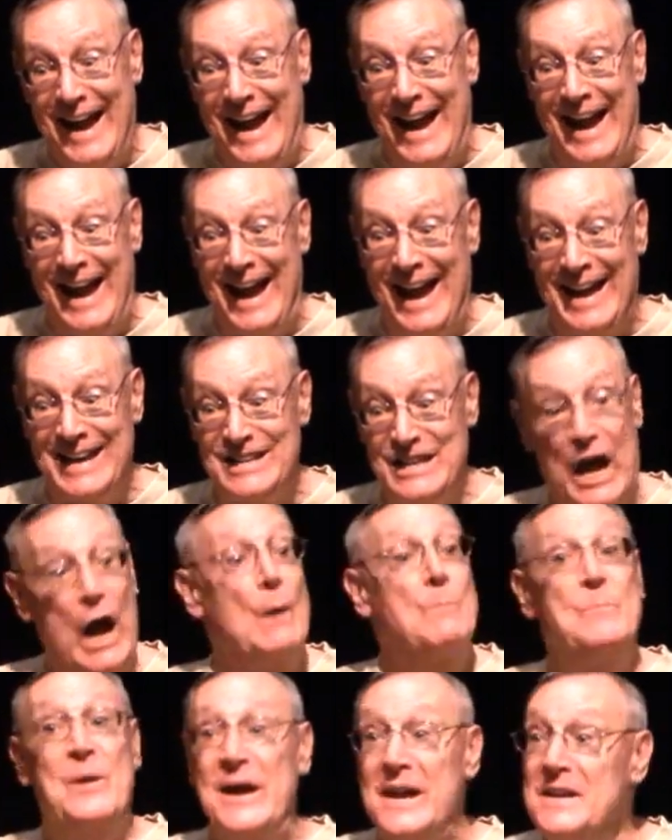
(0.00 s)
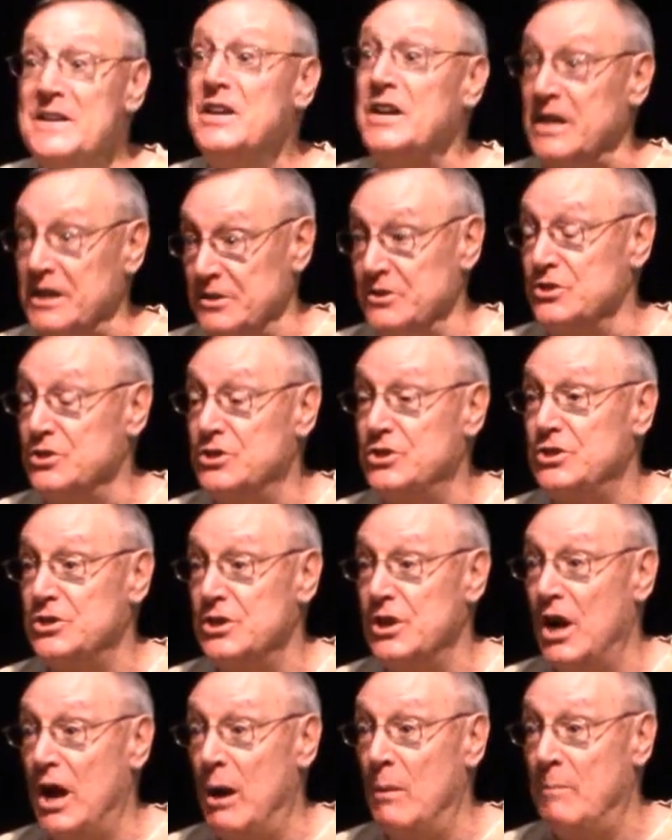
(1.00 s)
and
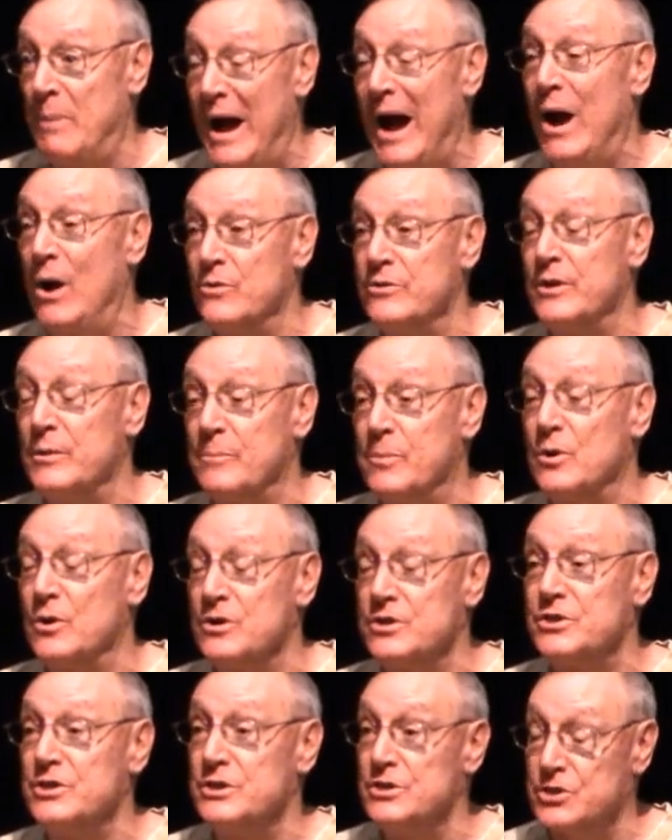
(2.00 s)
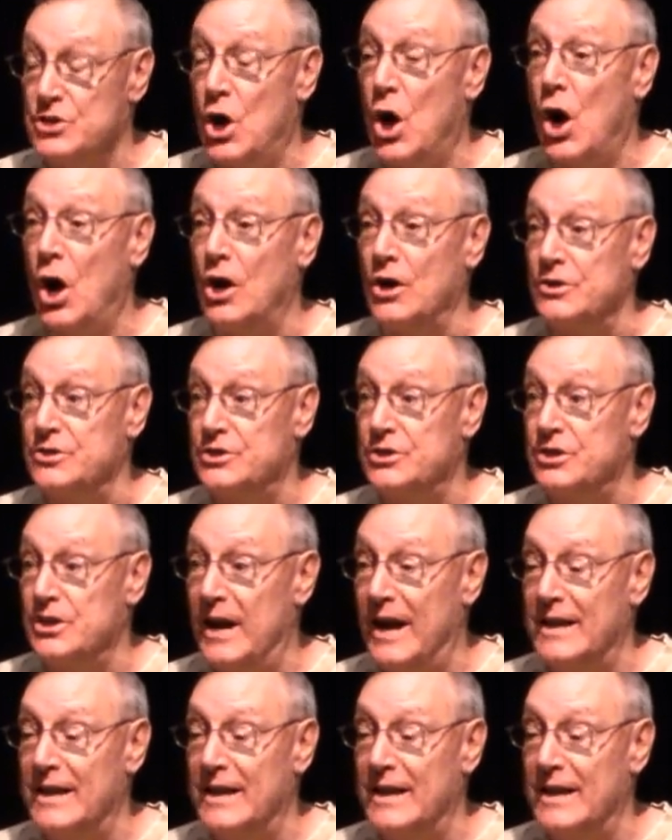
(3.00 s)
opinions about the person's art.